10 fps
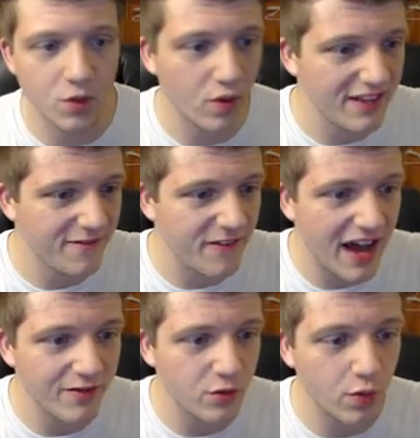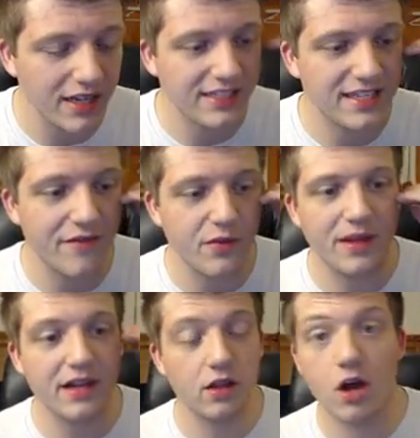25 27
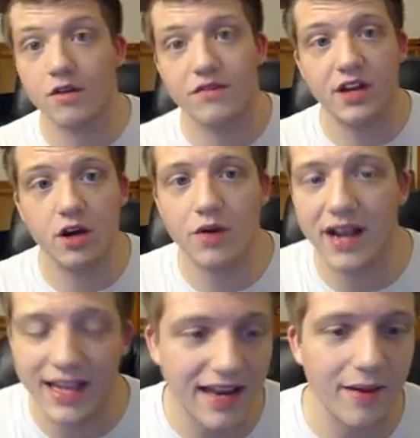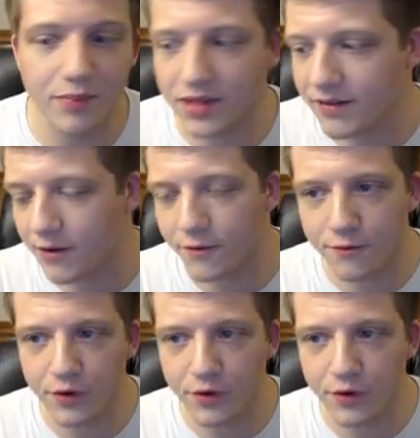minute long video i cannot believe how